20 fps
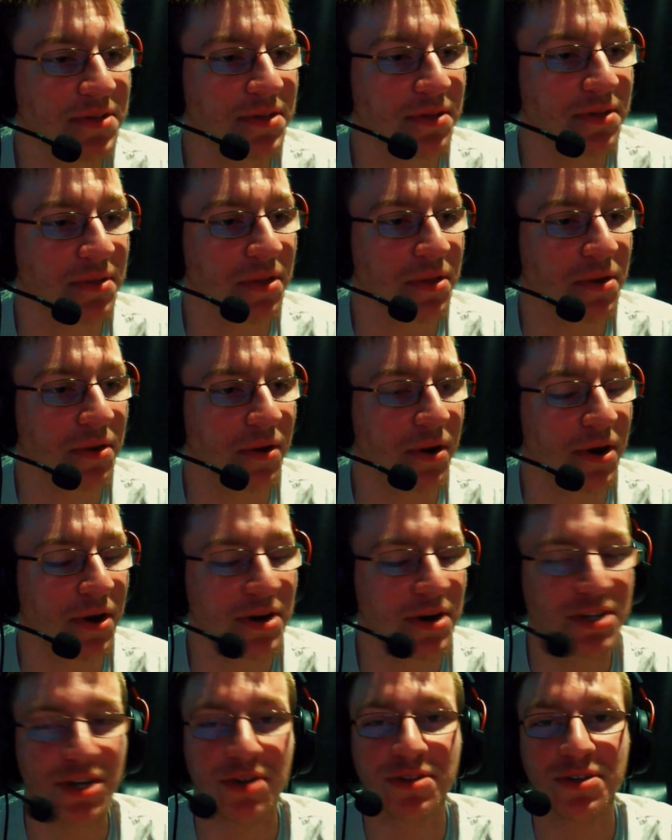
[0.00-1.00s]
a little
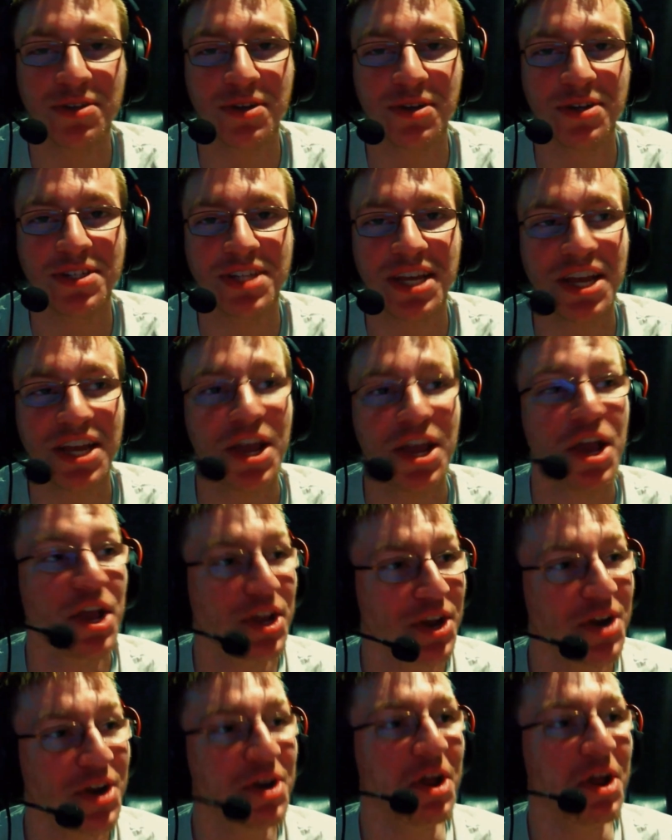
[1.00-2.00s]
harsh. I was going to say,
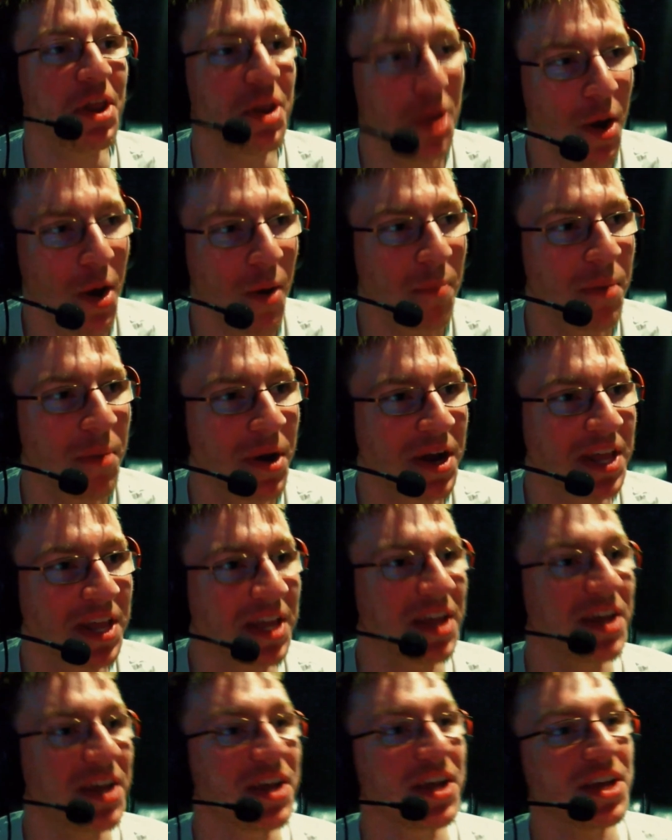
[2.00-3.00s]
you're a nobody.
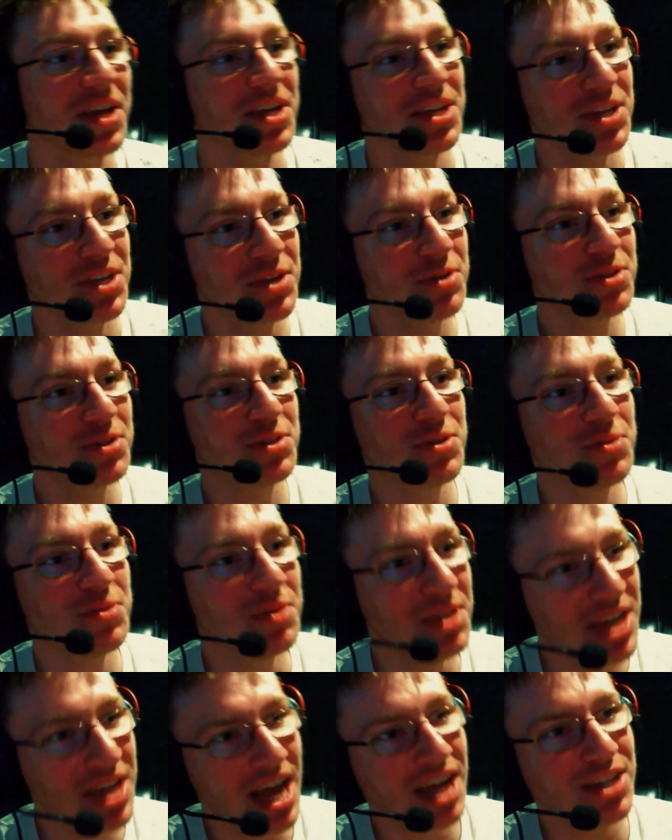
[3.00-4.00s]
You do
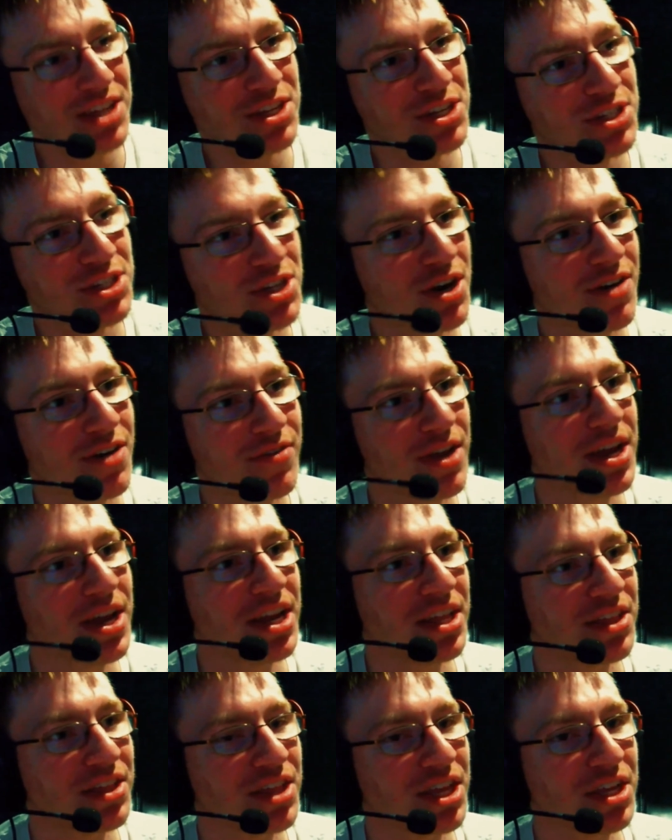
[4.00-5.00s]
not deserve
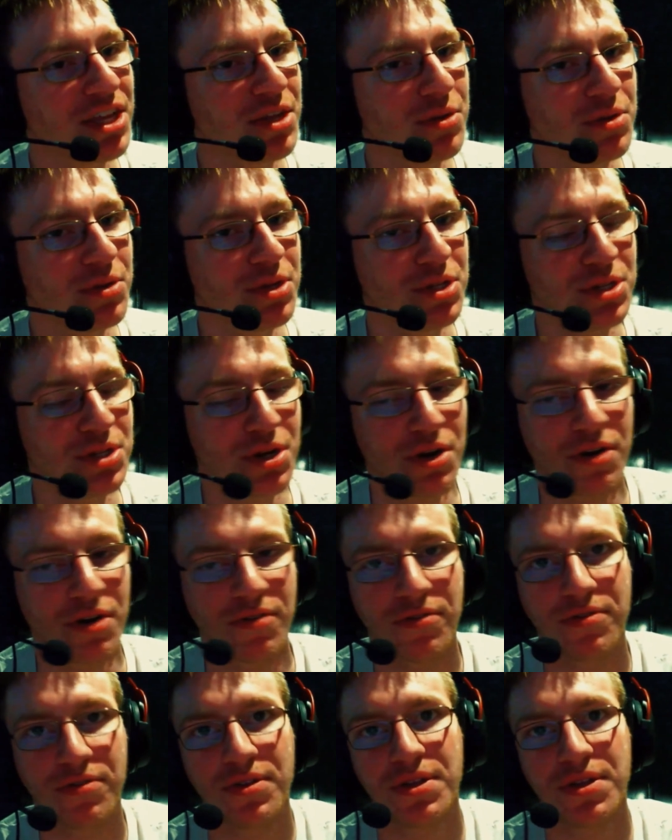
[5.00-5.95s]
anything you deserve